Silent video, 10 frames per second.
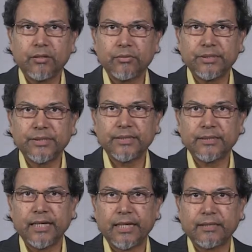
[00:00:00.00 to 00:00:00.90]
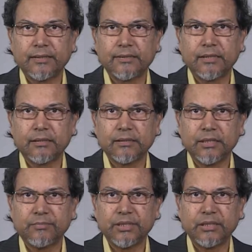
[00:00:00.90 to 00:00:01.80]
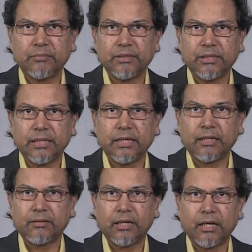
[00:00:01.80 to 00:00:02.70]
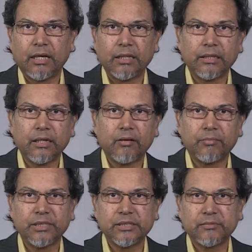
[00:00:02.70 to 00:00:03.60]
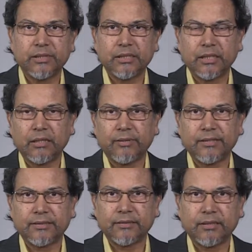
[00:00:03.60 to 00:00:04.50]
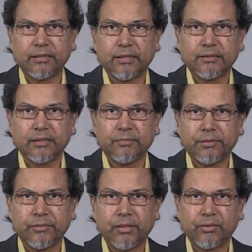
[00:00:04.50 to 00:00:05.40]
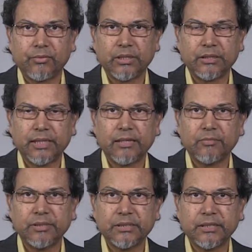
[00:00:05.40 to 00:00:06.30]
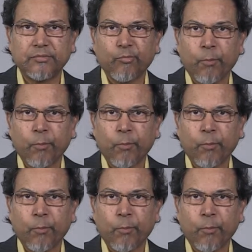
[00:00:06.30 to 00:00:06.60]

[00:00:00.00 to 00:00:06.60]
we see that the silicon germanium layer in our measurement gave us a thickness of about 20 nanometer,